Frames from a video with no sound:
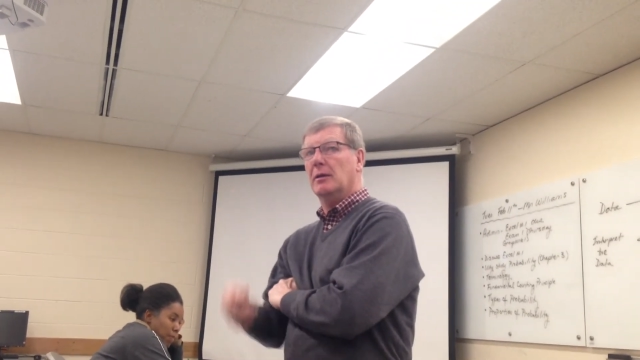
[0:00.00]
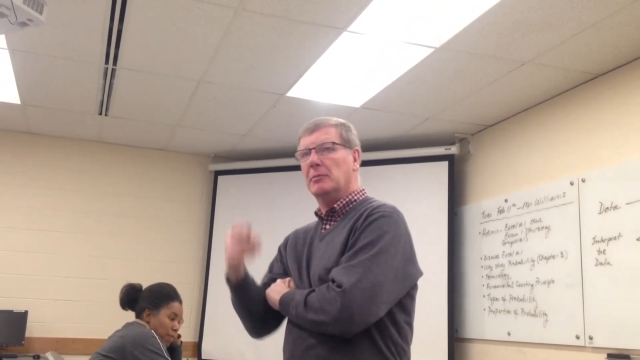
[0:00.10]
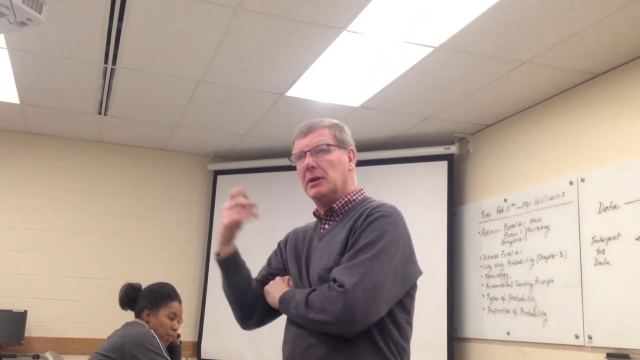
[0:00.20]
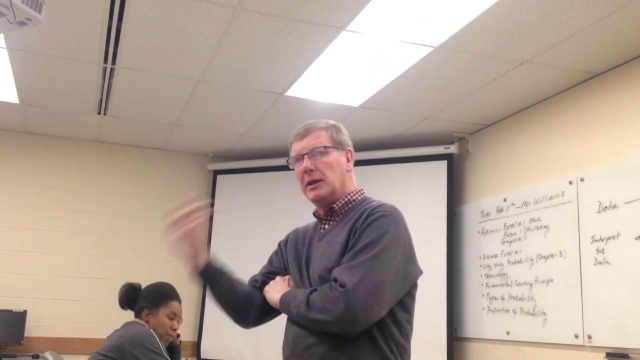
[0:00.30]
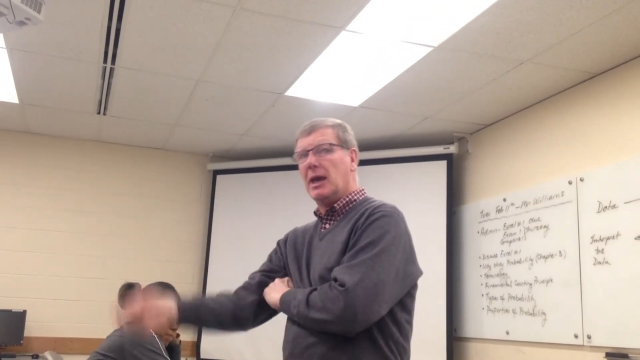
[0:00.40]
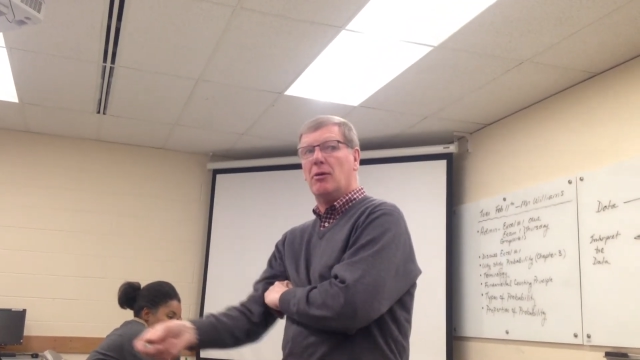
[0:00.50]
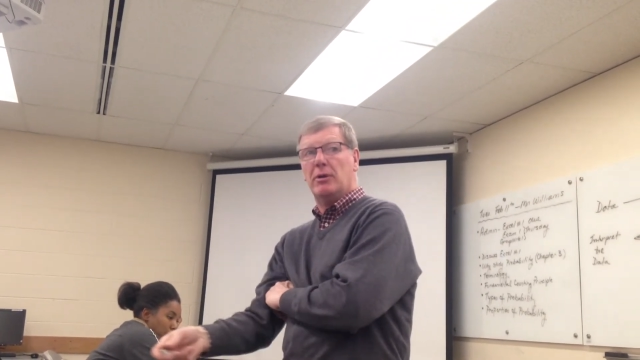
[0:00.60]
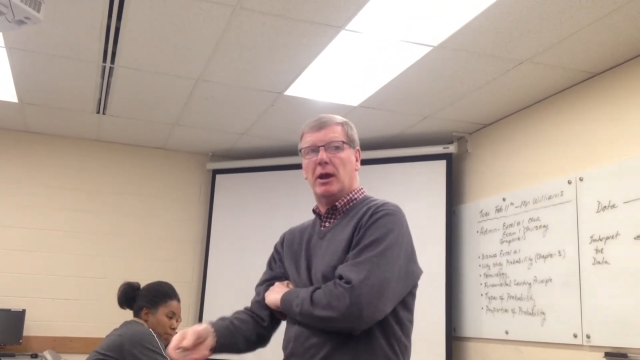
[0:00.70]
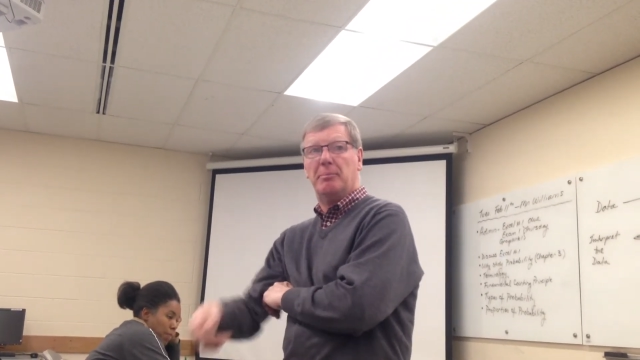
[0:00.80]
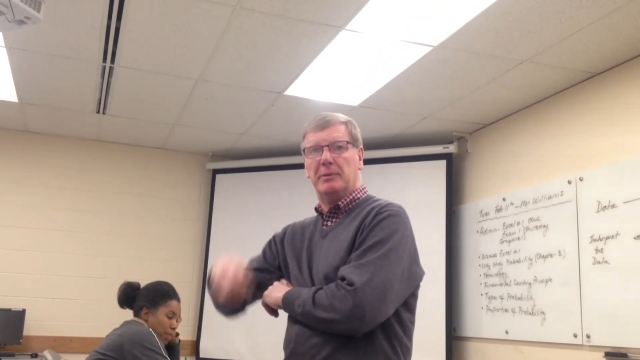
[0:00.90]
I'm going to
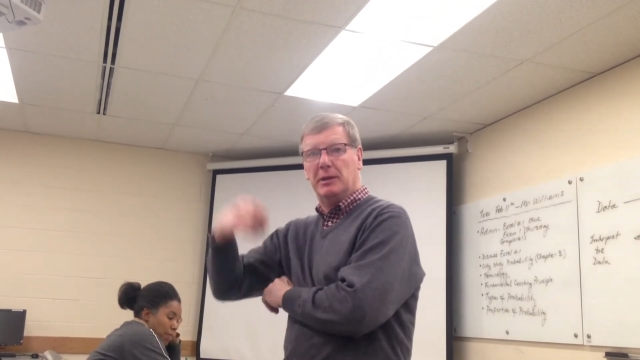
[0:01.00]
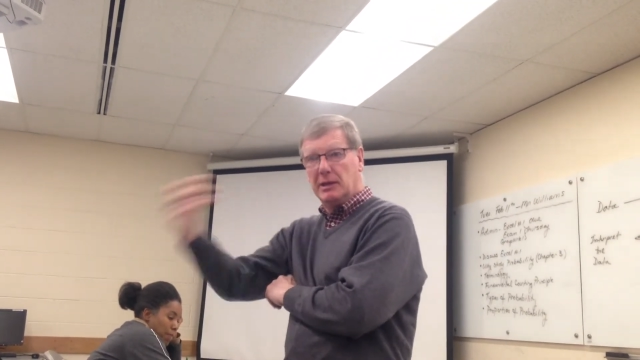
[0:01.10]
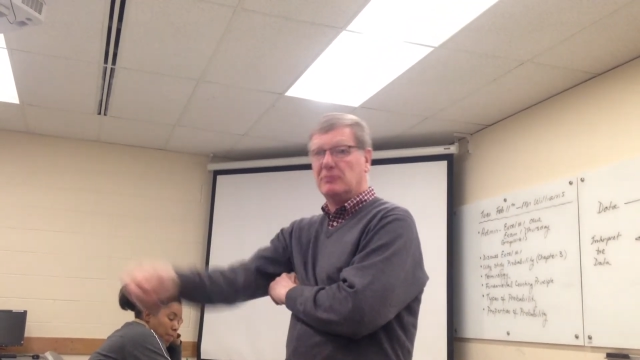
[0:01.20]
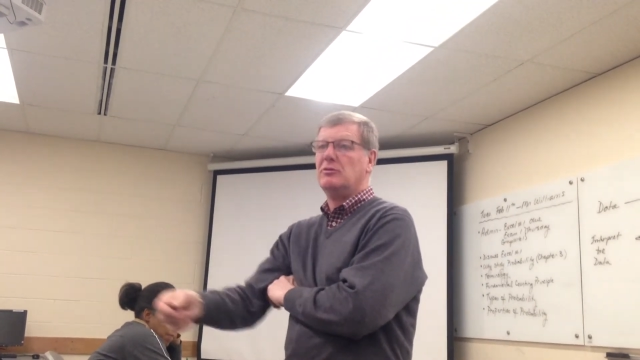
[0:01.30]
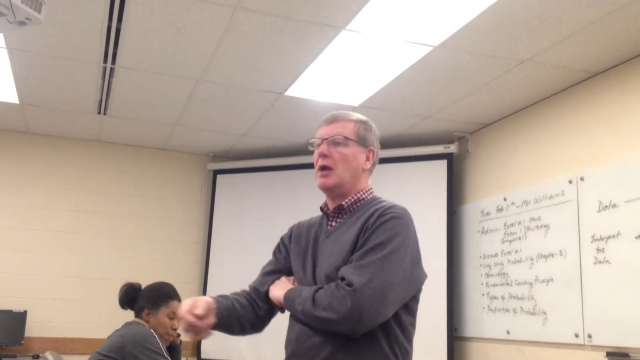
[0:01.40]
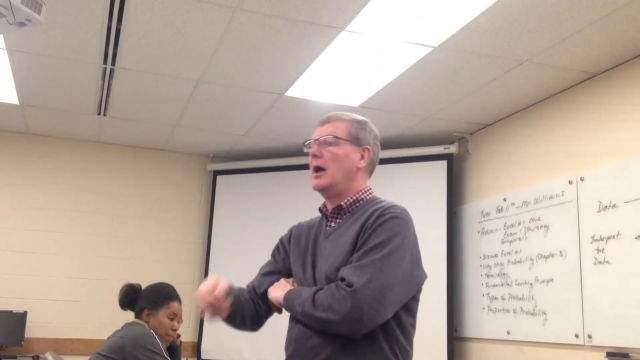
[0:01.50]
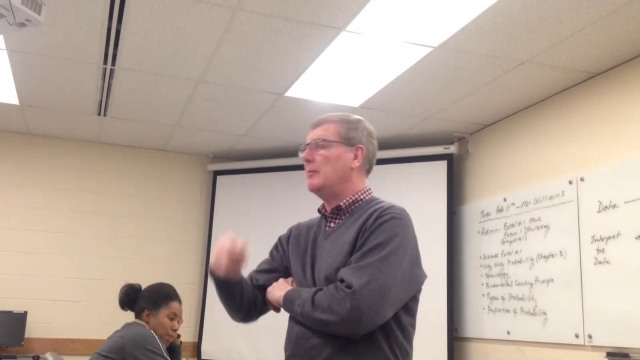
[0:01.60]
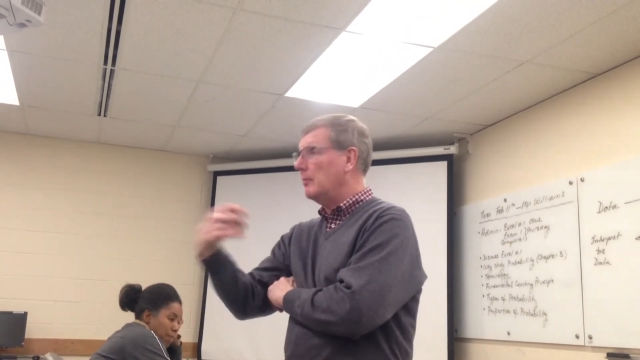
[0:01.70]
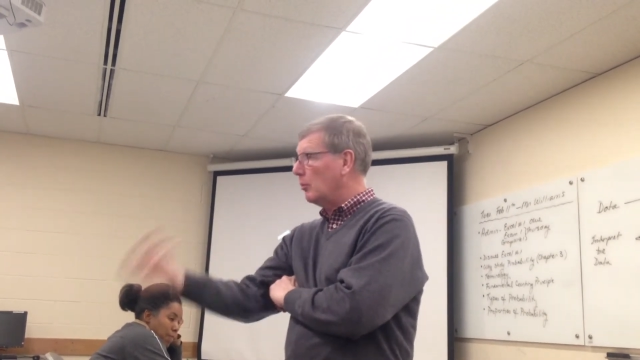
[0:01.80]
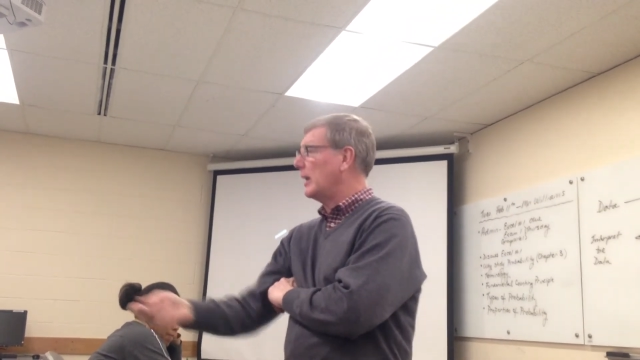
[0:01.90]
count up each
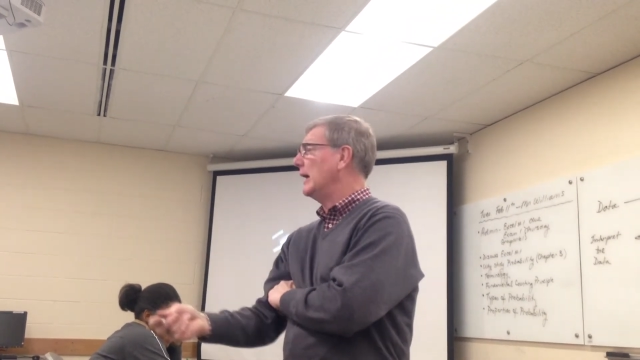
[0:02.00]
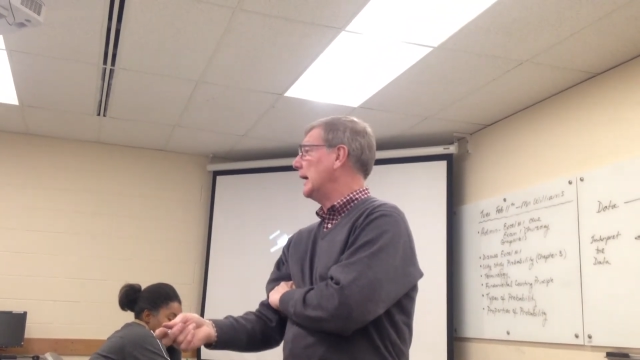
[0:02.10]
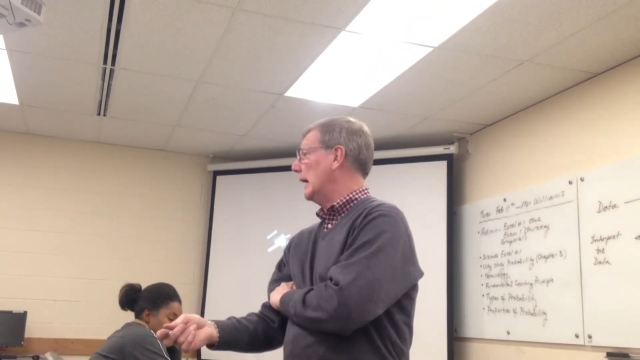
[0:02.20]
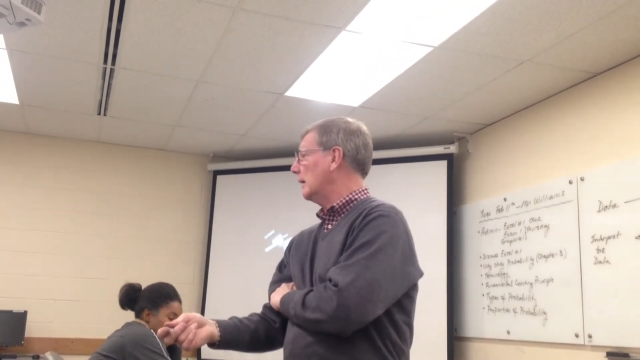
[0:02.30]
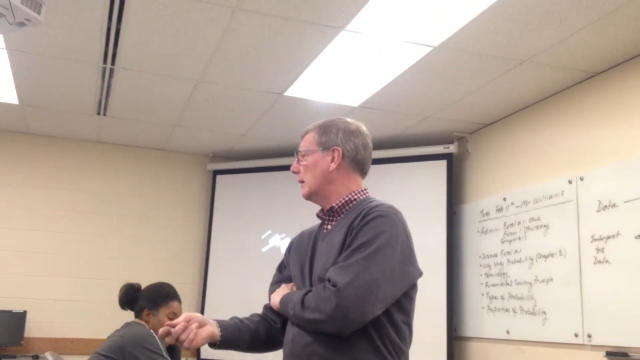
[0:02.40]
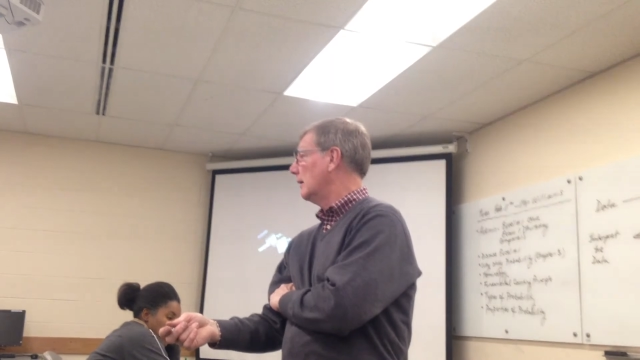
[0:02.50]
time what I get.